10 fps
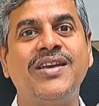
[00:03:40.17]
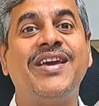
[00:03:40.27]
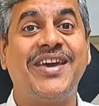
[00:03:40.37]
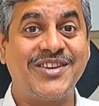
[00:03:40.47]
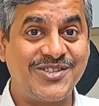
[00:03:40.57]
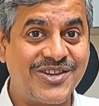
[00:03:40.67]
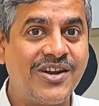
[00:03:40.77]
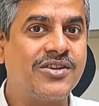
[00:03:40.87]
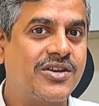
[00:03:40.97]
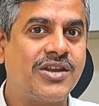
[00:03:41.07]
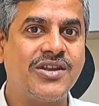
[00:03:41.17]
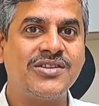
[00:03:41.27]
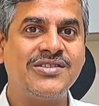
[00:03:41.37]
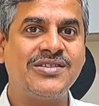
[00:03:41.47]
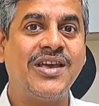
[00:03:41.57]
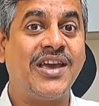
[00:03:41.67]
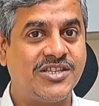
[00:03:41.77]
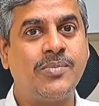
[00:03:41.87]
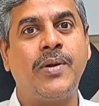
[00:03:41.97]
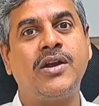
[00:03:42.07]
external trainers as a
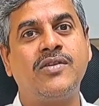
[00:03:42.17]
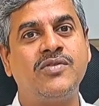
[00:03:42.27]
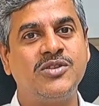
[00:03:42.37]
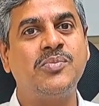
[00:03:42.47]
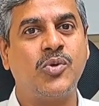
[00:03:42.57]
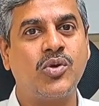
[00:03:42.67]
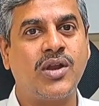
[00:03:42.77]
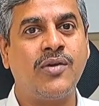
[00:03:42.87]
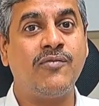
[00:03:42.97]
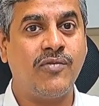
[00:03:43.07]
part of this program,